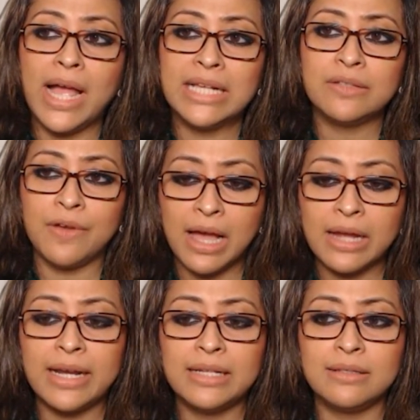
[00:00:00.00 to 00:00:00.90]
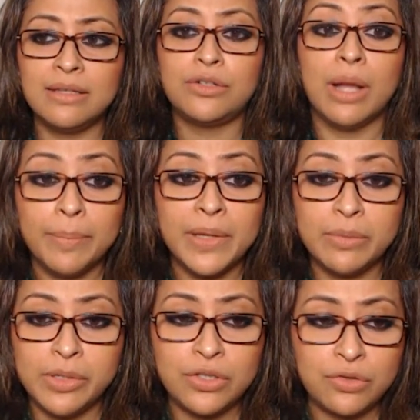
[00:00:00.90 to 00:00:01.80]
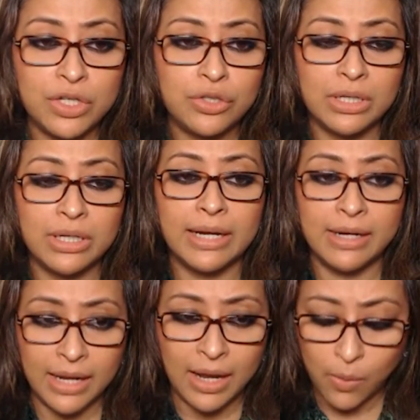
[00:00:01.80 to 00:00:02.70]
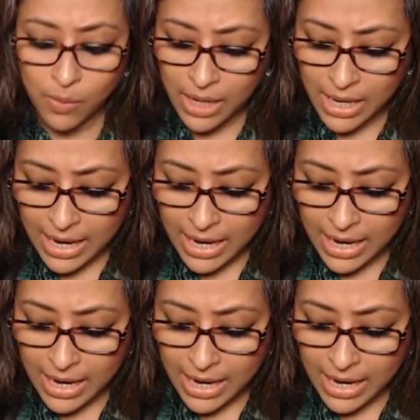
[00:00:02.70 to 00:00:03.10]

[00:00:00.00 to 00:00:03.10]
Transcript: as far as the Trump administration can allow,